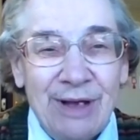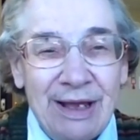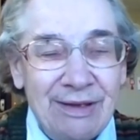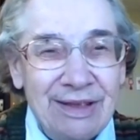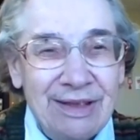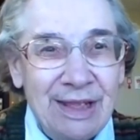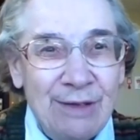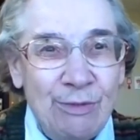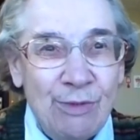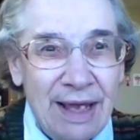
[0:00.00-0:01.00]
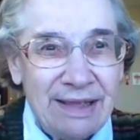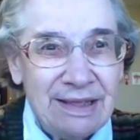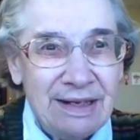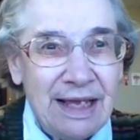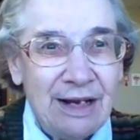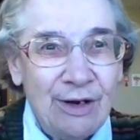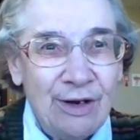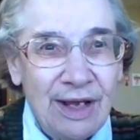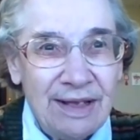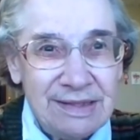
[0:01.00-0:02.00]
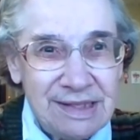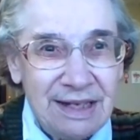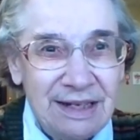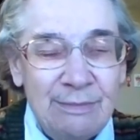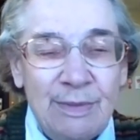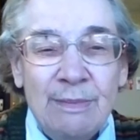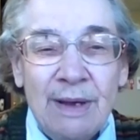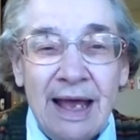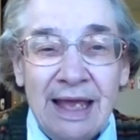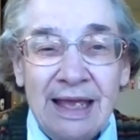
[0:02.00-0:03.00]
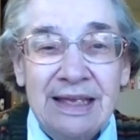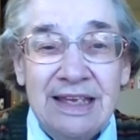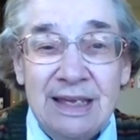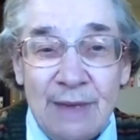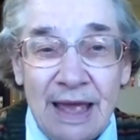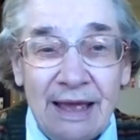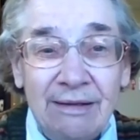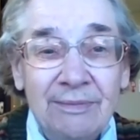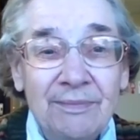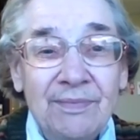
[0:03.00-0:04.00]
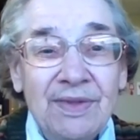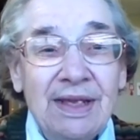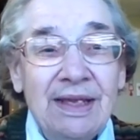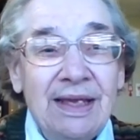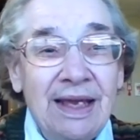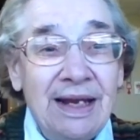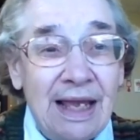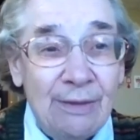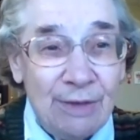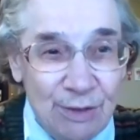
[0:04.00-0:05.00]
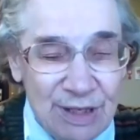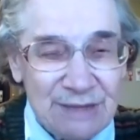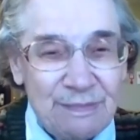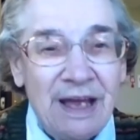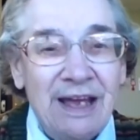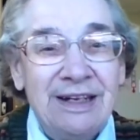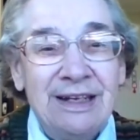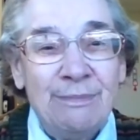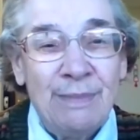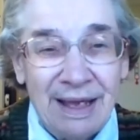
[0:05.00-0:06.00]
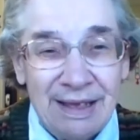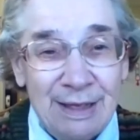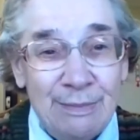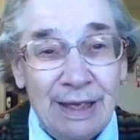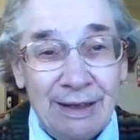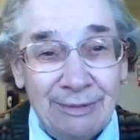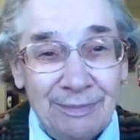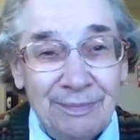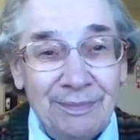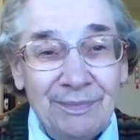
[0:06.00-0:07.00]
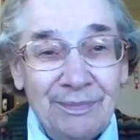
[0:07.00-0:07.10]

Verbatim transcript: Why, they would write the letter and send it to me by email, and I would respond by email.